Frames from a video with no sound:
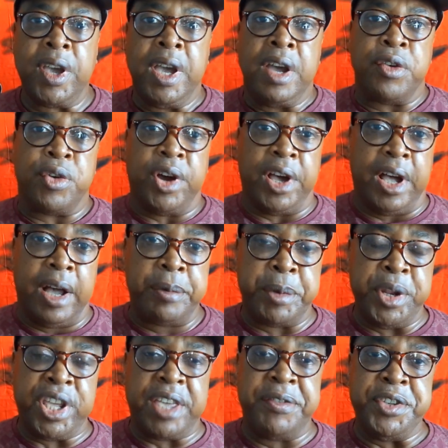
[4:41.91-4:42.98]
Right, I'm going
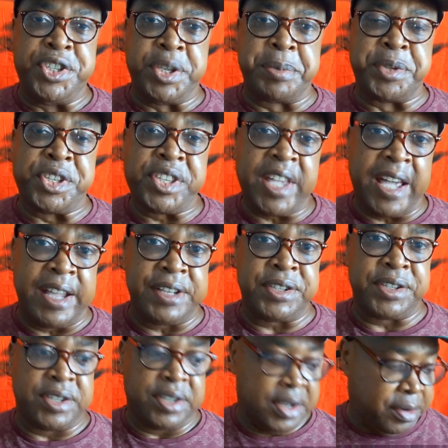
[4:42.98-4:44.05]
to give you some
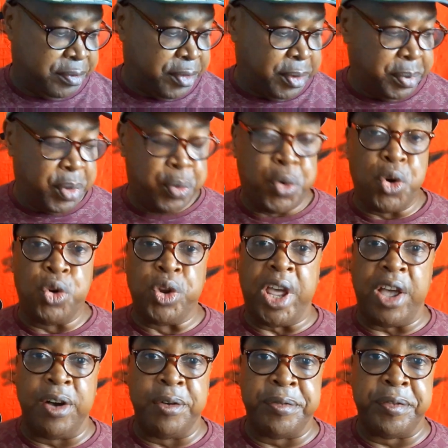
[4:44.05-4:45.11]
stats from the World
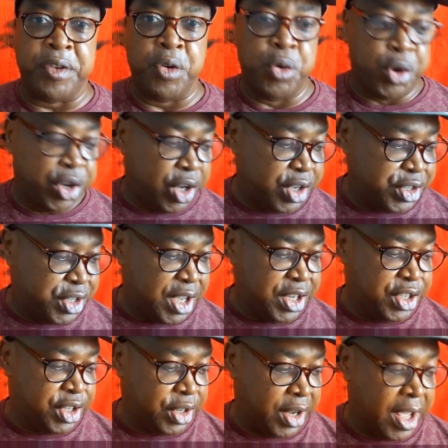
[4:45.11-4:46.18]
Health
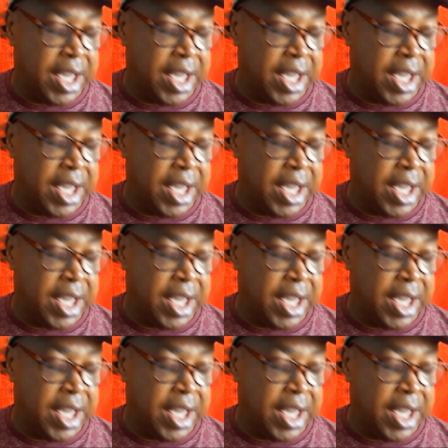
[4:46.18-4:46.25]
Organization,